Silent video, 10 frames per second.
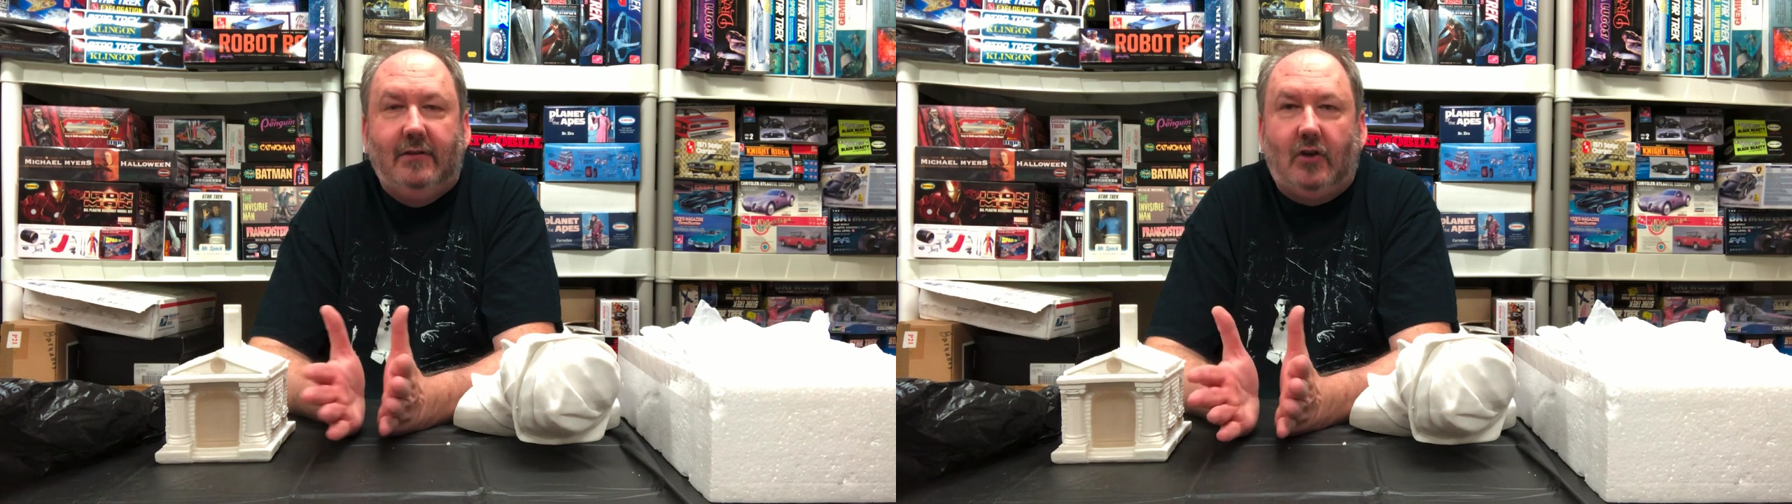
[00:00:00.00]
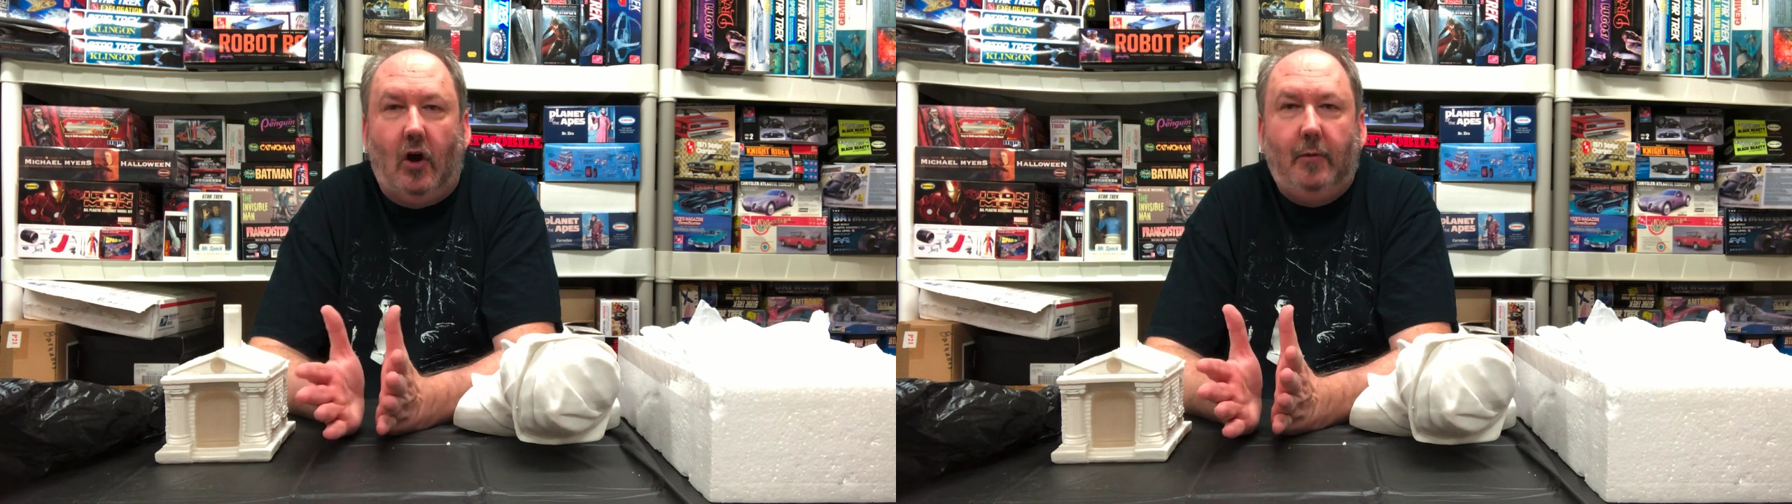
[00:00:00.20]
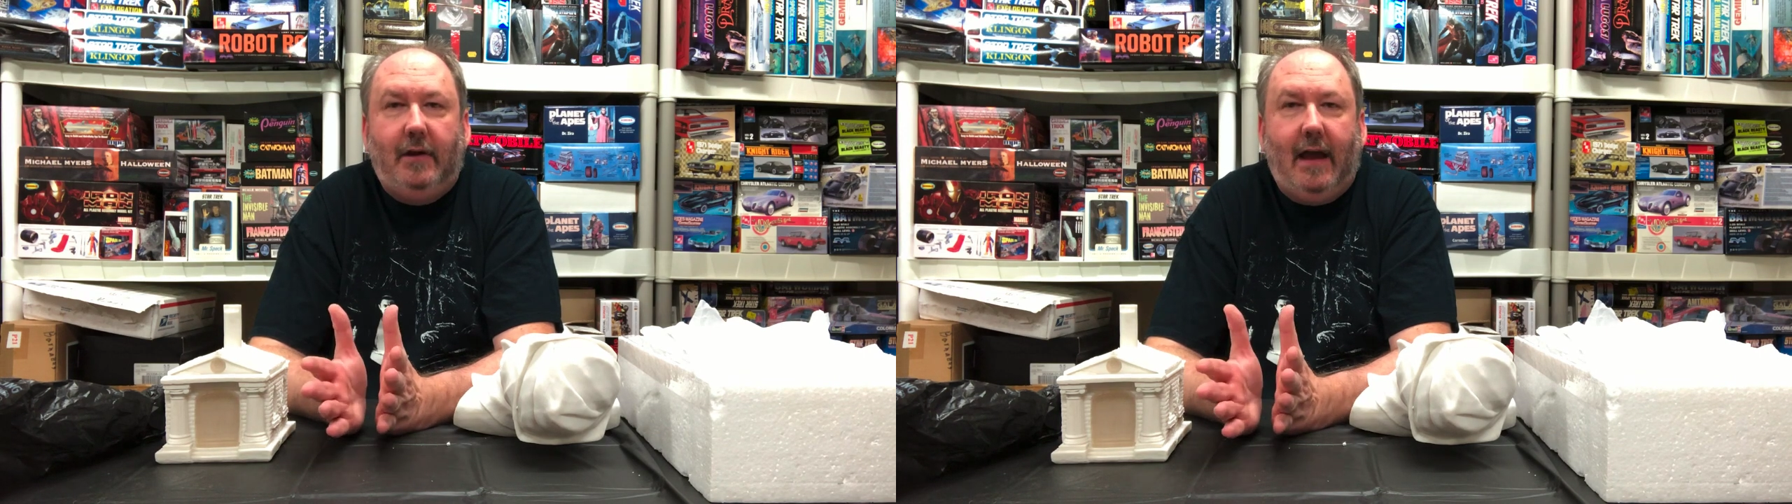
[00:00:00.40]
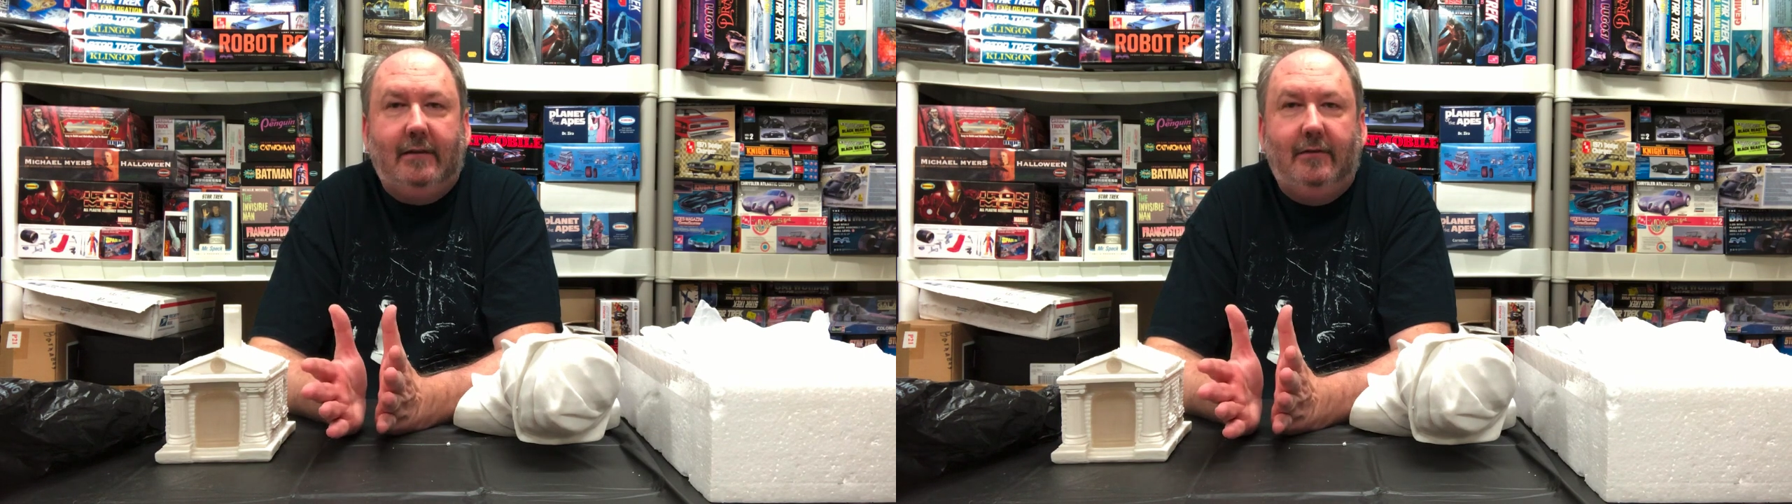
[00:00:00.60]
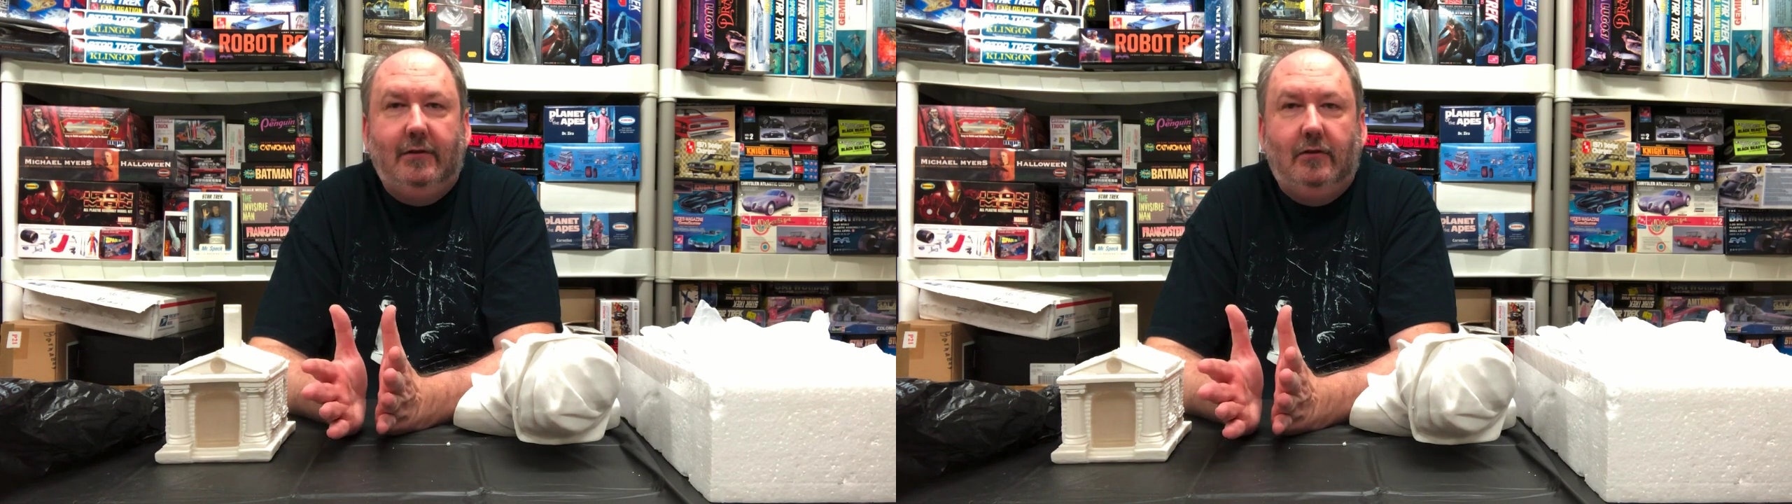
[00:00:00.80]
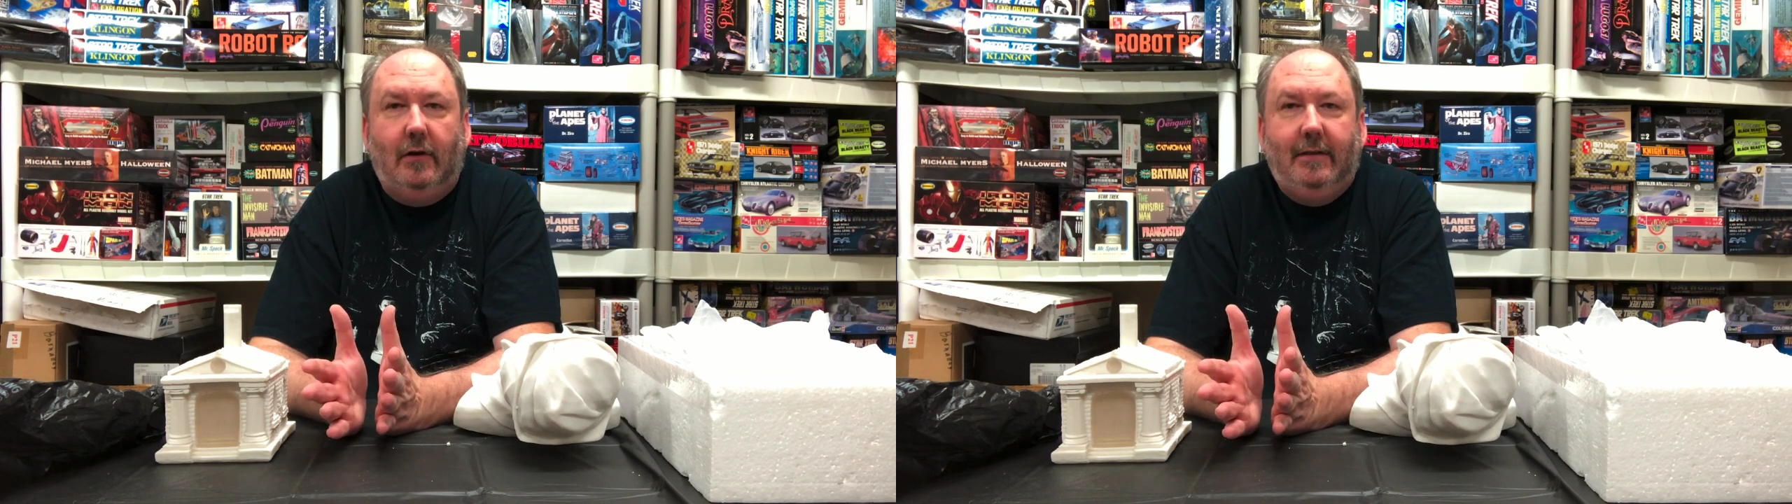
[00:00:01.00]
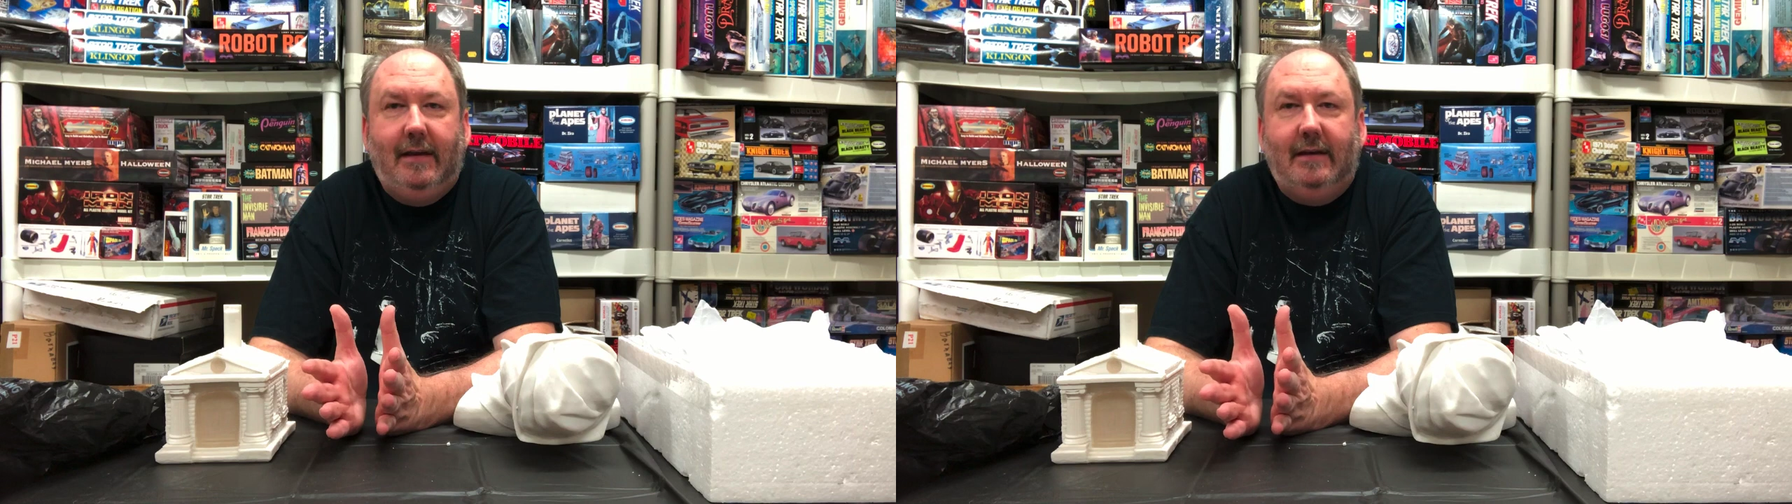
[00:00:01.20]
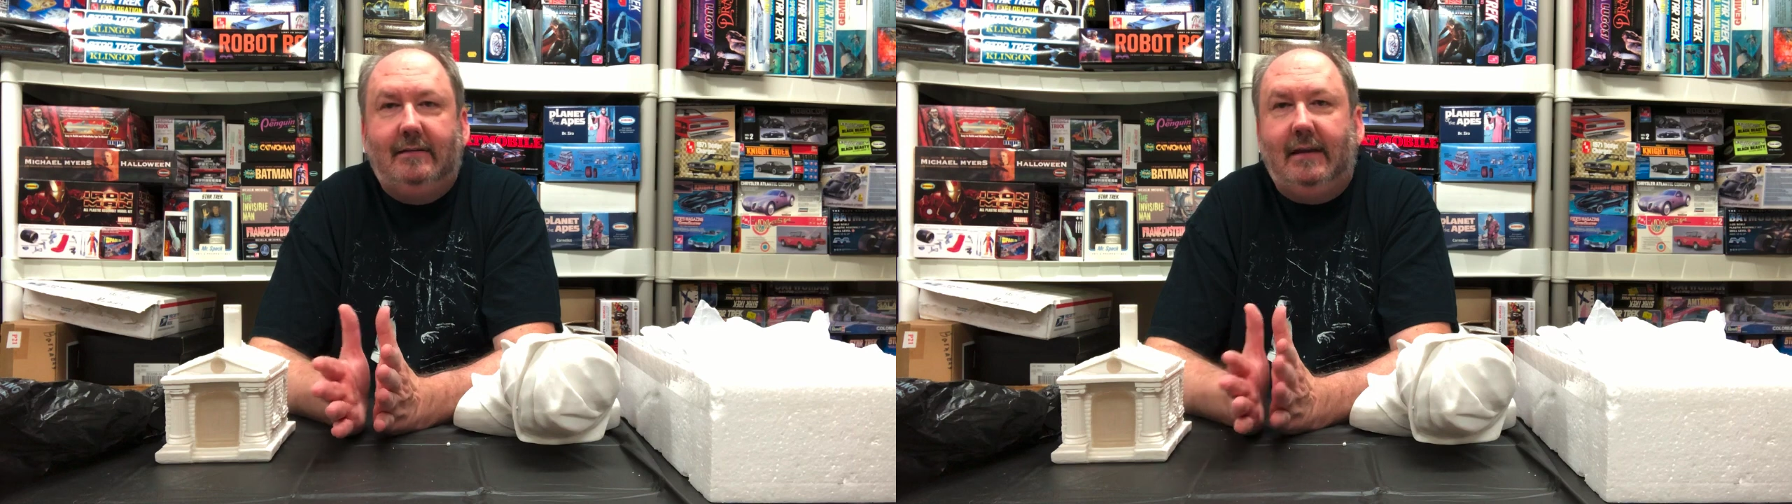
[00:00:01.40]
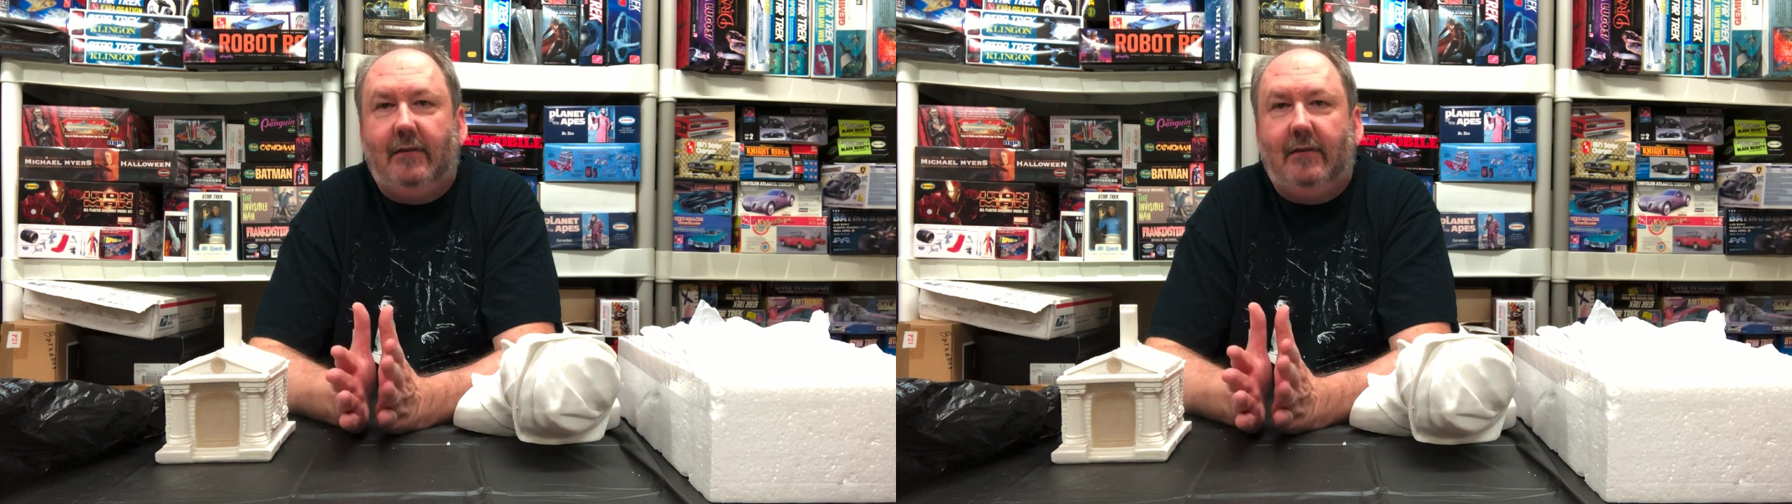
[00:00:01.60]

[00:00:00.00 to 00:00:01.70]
So I hope you guys have enjoyed this.